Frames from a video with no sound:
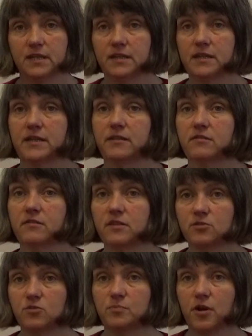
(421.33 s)
it clear that
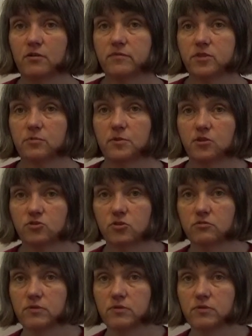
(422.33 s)
this was part of a commercial